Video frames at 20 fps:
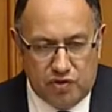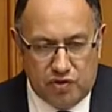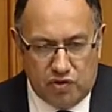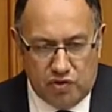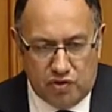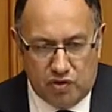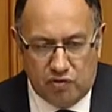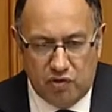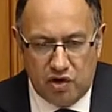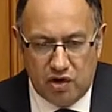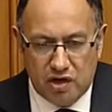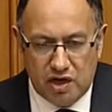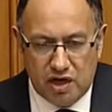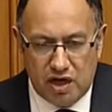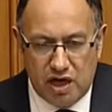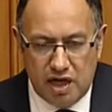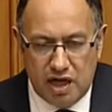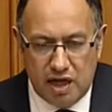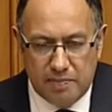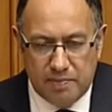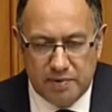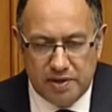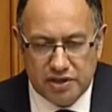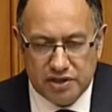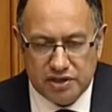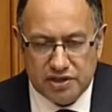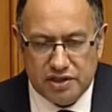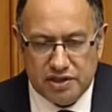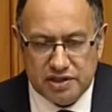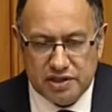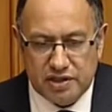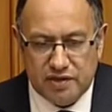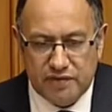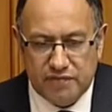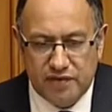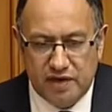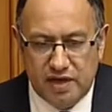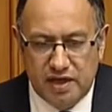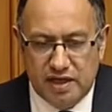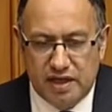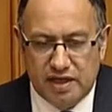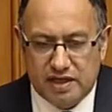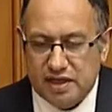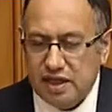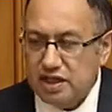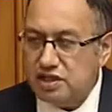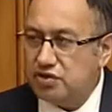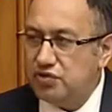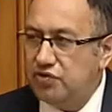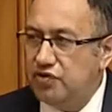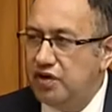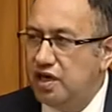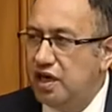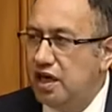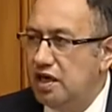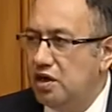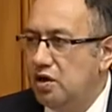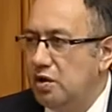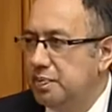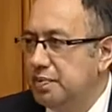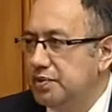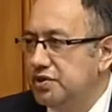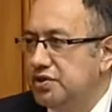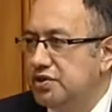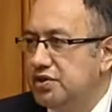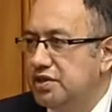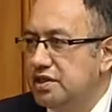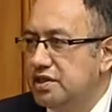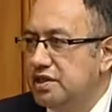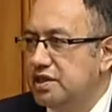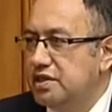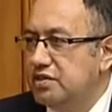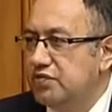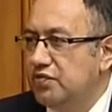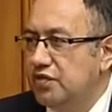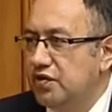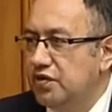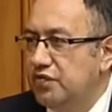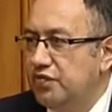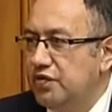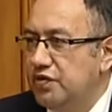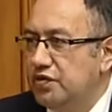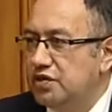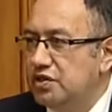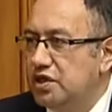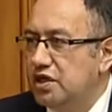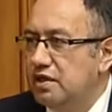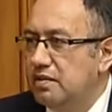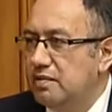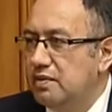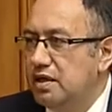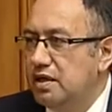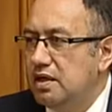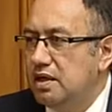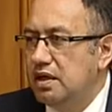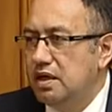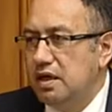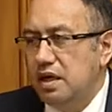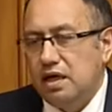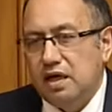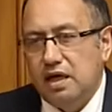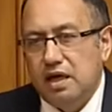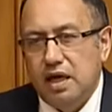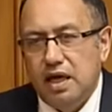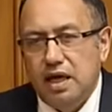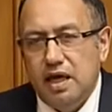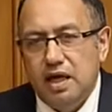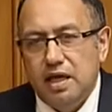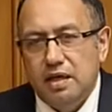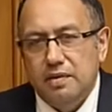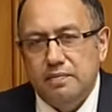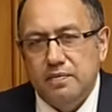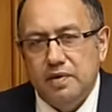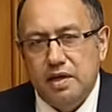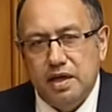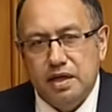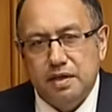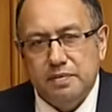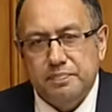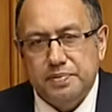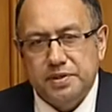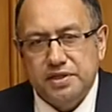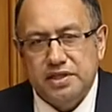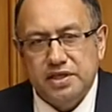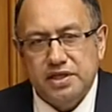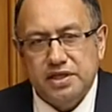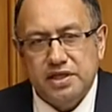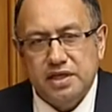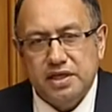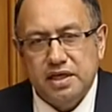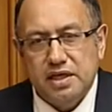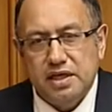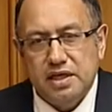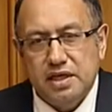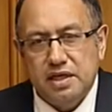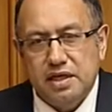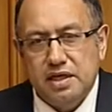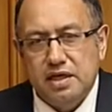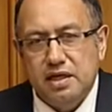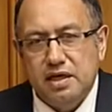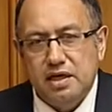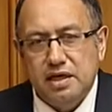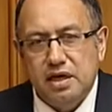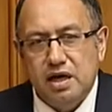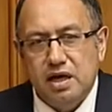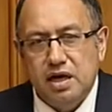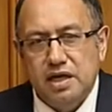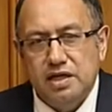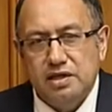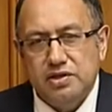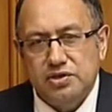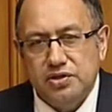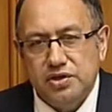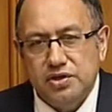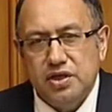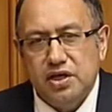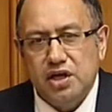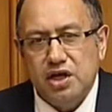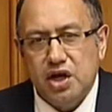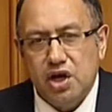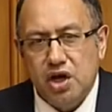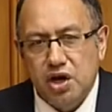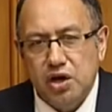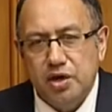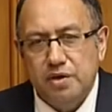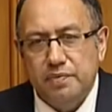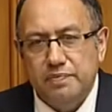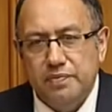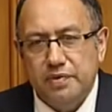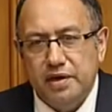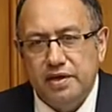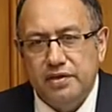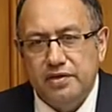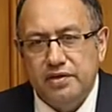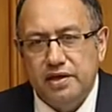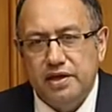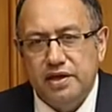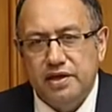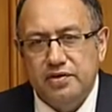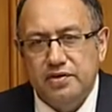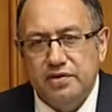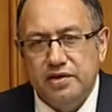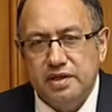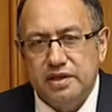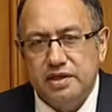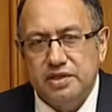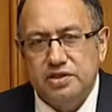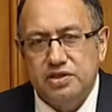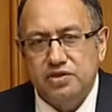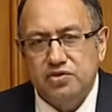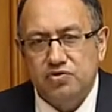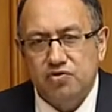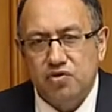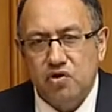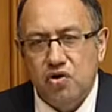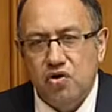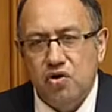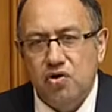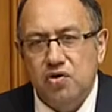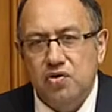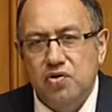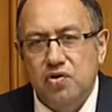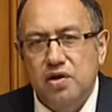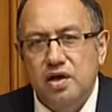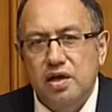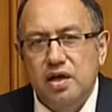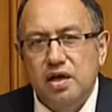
the Rocket Lab initiative, it does create opportunities for the future. Uh, and in particular, I, I, certainly hope that there is strong